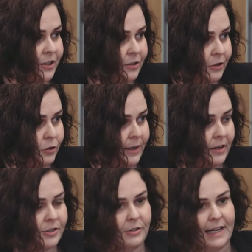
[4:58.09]
in their
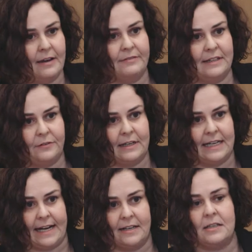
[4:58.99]
career, so they have different
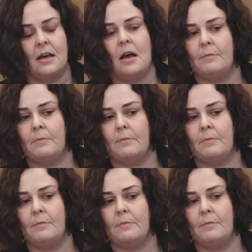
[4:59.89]
needs,